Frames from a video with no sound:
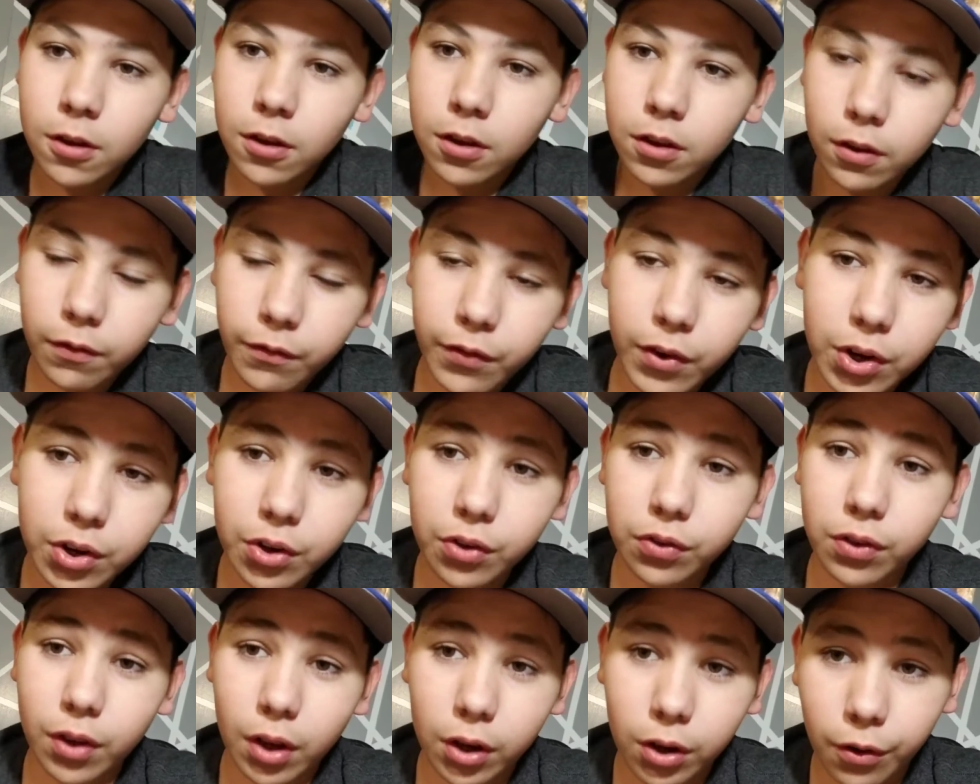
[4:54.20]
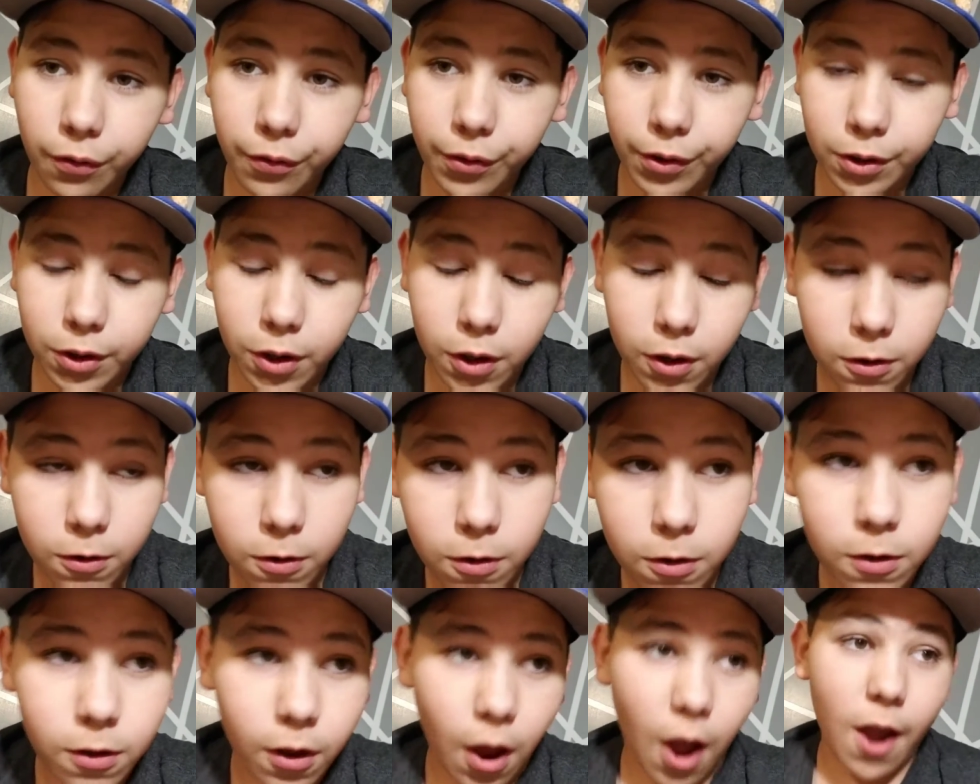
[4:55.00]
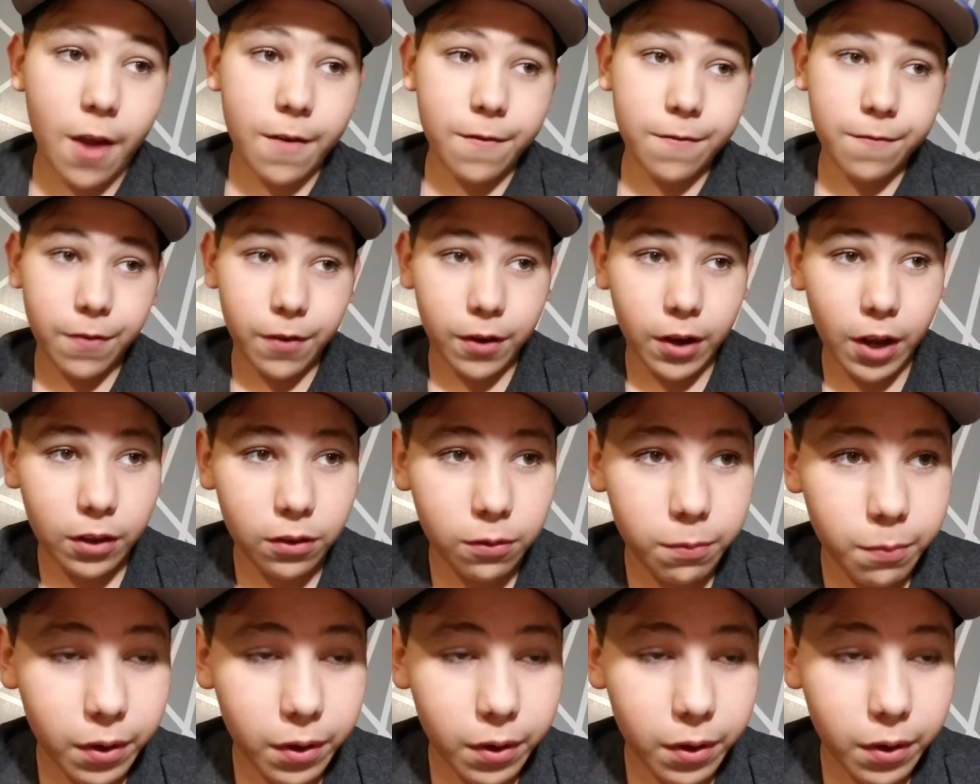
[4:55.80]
the video's not over yet. I forgot